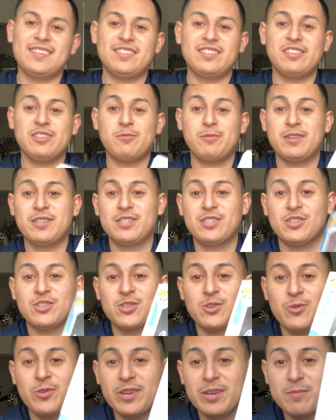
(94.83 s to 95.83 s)
just wanted to
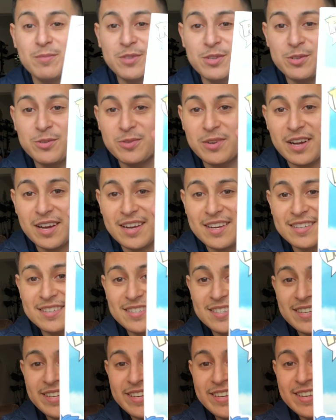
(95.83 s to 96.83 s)
show him to you
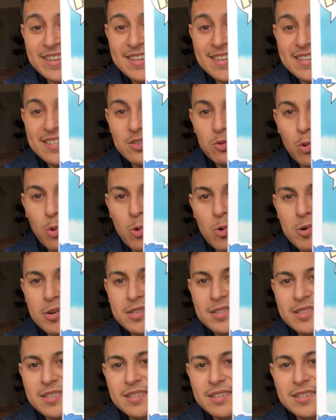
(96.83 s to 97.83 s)
guys. He is
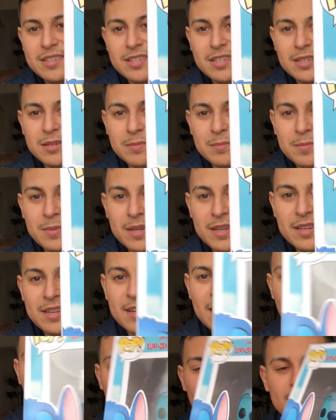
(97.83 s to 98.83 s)
awesome.
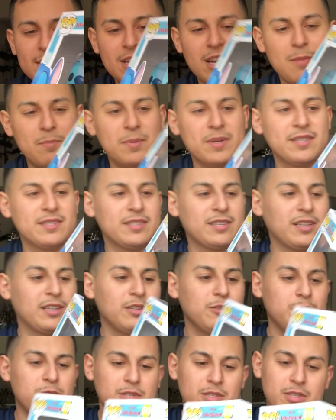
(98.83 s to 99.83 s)
Hot Topic
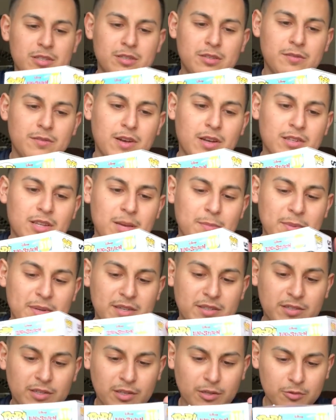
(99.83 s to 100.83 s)
exclusive. Hot Topic
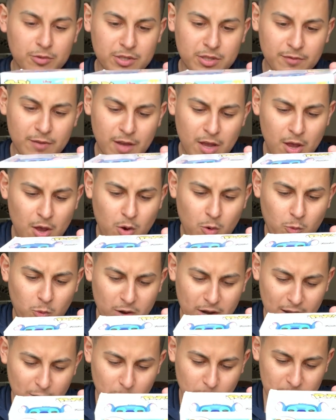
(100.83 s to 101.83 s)
exclusive.
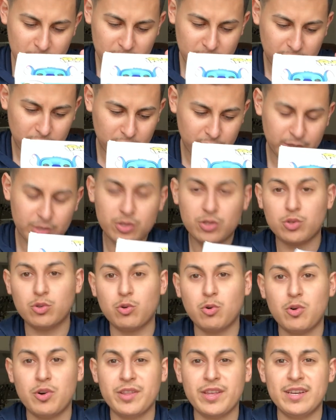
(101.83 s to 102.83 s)
When I went to the
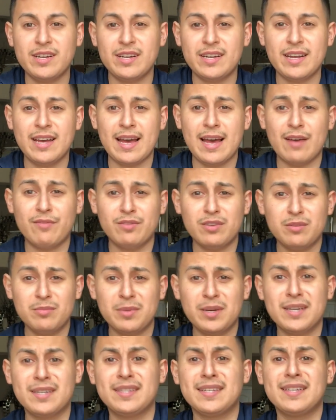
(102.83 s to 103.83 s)
store, they didn't have him,
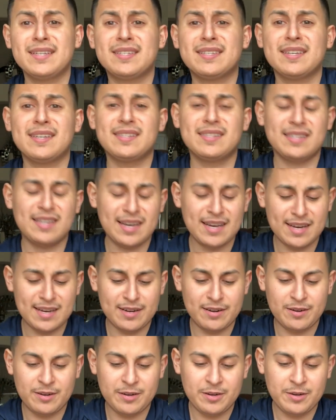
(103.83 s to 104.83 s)
and they said
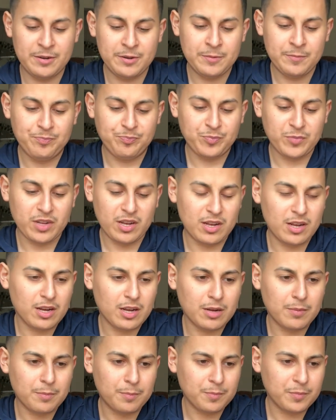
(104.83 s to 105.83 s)
that
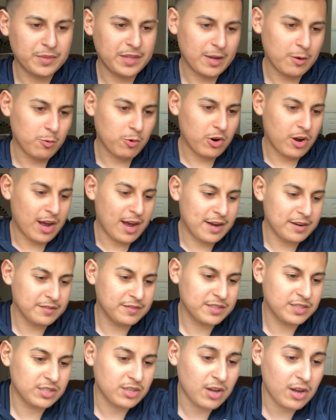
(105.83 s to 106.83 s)
um, they were out of
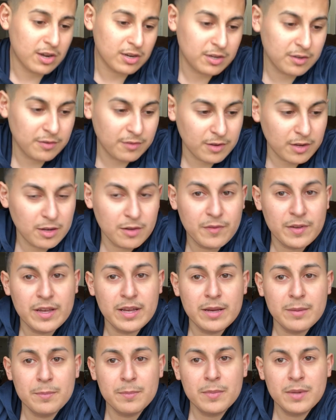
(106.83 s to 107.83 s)
stock of
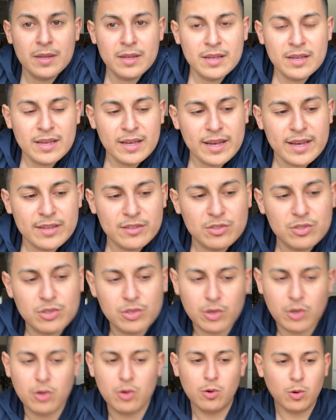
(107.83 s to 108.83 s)
him, and
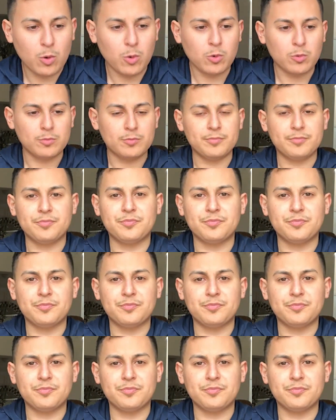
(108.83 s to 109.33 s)
so